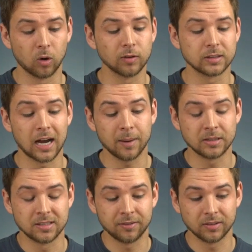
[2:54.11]
over time,
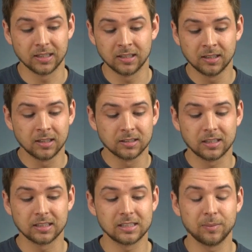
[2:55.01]
it's
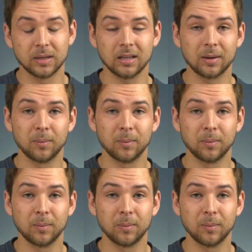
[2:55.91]
gonna save me a lot